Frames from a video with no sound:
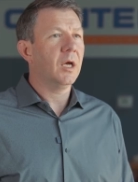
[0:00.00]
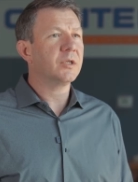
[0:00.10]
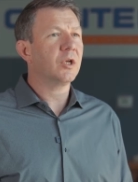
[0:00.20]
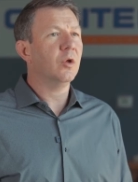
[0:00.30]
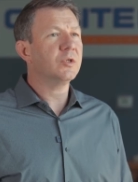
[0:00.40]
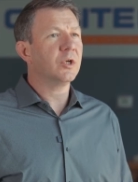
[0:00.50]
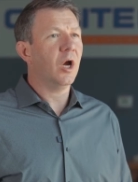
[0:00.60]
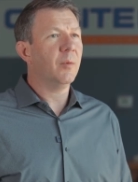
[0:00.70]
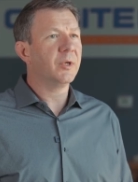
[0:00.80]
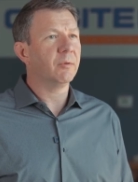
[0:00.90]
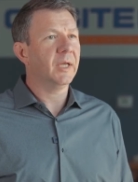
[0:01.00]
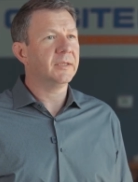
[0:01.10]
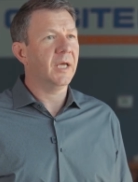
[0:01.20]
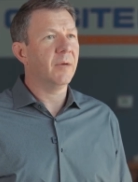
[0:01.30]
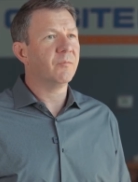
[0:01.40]
As a closing comment, I would like
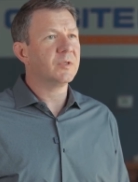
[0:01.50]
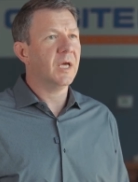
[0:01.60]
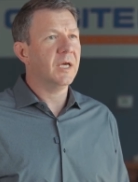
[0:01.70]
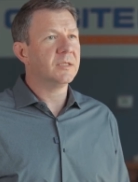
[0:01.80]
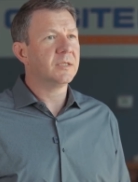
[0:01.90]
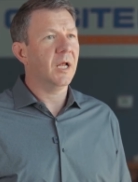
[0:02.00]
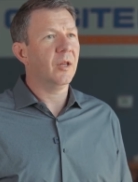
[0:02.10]
to emphasize that